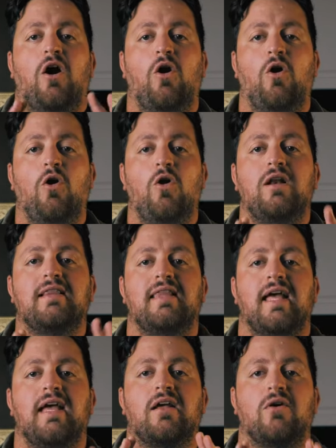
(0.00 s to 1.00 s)
all
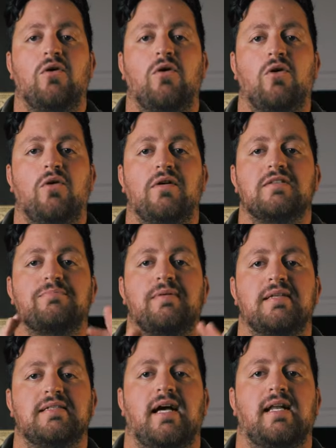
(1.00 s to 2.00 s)
their own
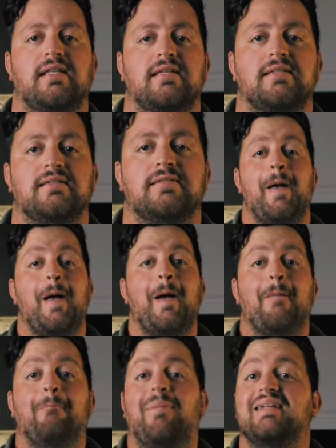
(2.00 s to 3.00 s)
specialties.
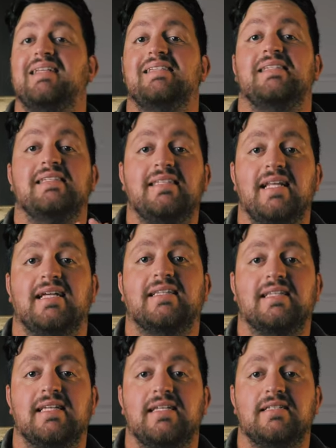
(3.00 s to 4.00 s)
But the
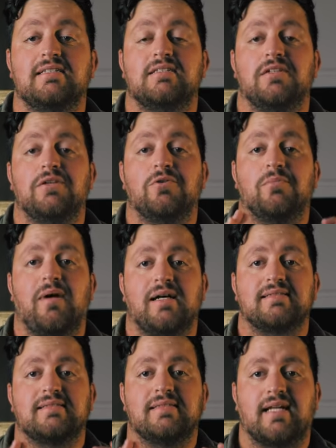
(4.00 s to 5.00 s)
Sicilian dish you
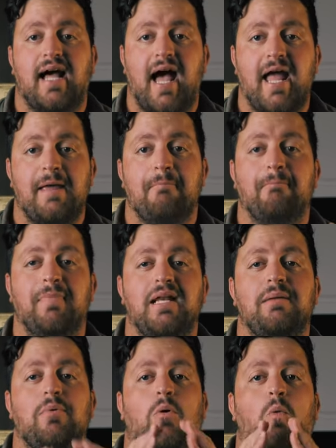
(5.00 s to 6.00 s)
must try
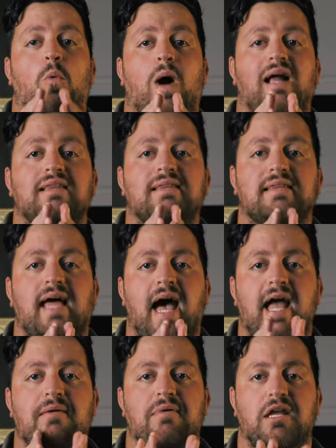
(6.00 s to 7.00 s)
minimum one
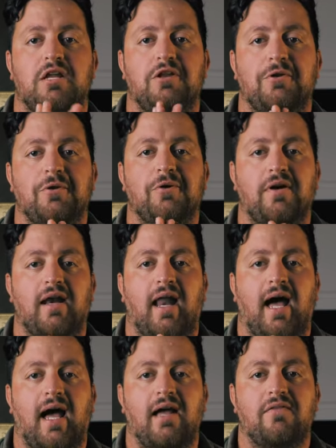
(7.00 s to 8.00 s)
time in your
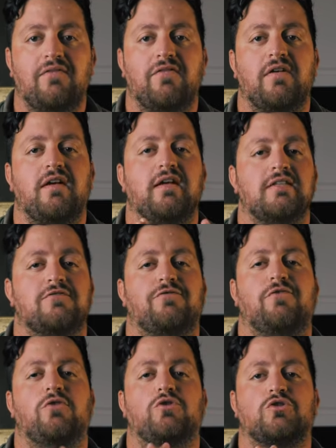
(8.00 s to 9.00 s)
life is
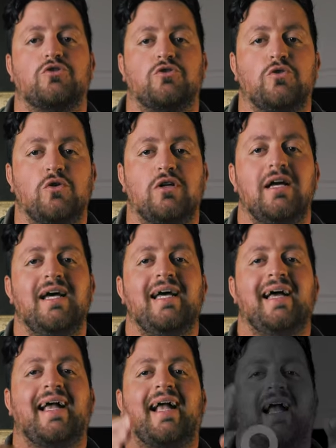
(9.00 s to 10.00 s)
for sure
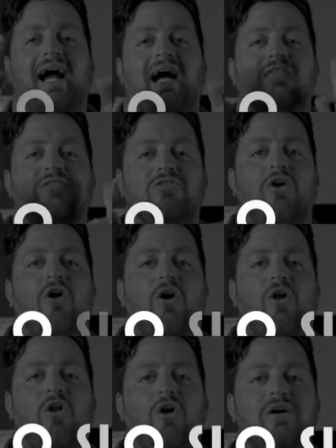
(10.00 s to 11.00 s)

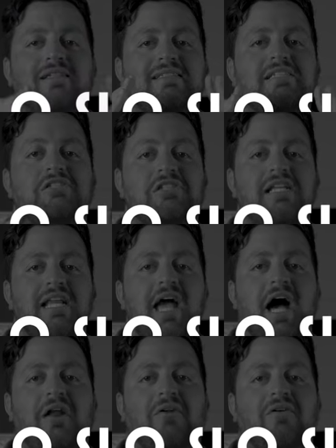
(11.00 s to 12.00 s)
Cannolo
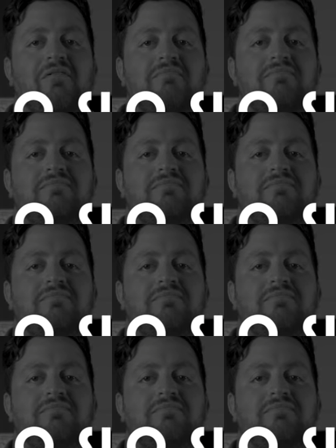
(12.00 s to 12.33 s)
siciliano.